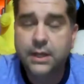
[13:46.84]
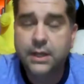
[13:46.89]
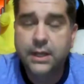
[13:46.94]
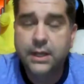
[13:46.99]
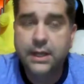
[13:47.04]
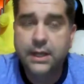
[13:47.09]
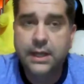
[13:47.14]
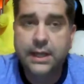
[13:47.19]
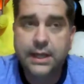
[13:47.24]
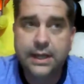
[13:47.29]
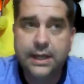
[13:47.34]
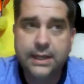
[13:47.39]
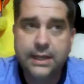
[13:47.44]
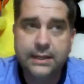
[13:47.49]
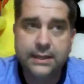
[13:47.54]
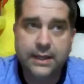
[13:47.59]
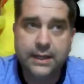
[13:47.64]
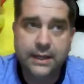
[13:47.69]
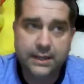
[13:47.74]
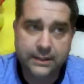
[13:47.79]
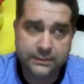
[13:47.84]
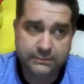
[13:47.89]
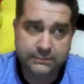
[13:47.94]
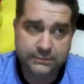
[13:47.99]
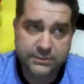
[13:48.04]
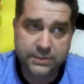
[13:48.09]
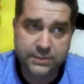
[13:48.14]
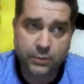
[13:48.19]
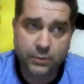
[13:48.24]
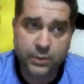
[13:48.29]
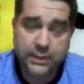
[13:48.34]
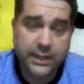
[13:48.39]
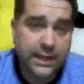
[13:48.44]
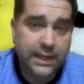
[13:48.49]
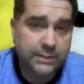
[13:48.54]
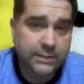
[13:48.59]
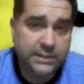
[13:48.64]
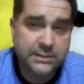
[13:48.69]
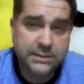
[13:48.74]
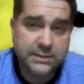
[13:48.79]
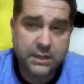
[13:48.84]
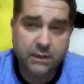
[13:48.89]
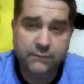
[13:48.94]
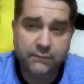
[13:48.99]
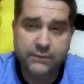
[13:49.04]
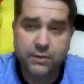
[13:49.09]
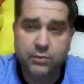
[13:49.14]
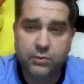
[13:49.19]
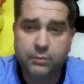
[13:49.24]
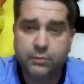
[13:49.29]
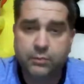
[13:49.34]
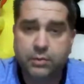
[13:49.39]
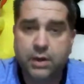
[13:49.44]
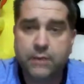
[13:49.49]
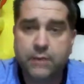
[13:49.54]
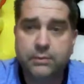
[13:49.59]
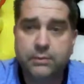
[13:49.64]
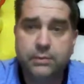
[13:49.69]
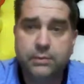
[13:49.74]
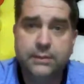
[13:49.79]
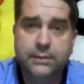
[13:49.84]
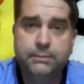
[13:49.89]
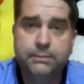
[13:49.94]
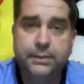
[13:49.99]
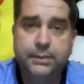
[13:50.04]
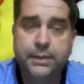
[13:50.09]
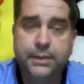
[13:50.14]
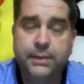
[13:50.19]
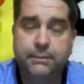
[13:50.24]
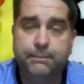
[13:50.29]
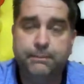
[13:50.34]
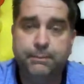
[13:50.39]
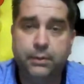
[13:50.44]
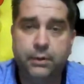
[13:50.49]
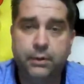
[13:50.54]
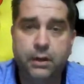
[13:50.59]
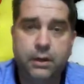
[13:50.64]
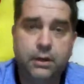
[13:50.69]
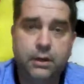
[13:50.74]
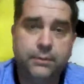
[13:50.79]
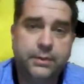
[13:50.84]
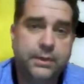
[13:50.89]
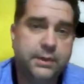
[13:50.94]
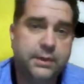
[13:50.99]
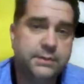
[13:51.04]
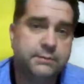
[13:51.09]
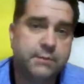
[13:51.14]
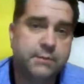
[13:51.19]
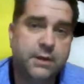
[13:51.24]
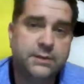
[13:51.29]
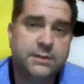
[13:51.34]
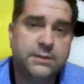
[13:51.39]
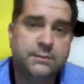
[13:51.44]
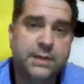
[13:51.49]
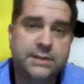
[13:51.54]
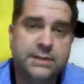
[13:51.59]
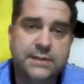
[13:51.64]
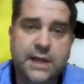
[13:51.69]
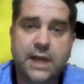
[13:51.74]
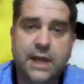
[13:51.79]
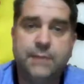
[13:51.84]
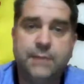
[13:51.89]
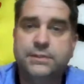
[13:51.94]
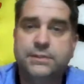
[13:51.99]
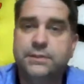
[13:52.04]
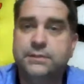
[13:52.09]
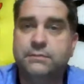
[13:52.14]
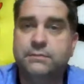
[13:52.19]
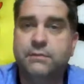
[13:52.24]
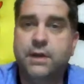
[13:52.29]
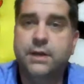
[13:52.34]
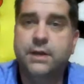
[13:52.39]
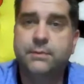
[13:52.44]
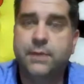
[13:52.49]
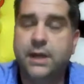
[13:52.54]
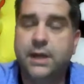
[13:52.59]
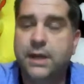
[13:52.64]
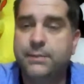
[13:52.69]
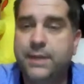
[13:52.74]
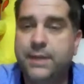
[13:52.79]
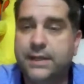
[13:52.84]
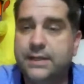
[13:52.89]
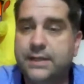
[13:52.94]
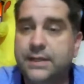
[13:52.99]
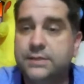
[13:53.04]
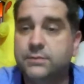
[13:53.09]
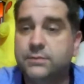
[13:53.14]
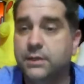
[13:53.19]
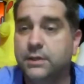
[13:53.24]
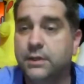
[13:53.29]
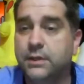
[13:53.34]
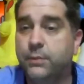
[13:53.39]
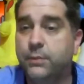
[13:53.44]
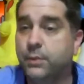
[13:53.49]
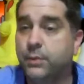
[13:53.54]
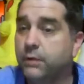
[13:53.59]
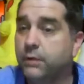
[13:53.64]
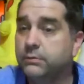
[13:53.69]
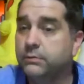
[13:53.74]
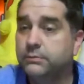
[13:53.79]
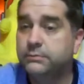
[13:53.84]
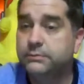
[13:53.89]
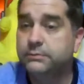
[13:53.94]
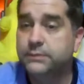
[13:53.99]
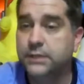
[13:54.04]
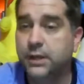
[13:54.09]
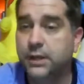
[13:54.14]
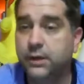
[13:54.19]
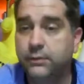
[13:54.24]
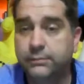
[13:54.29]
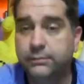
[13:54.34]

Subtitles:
And someone like myself, I will probably be a blur, because most of my time is just running behind my kids with a GoPro. So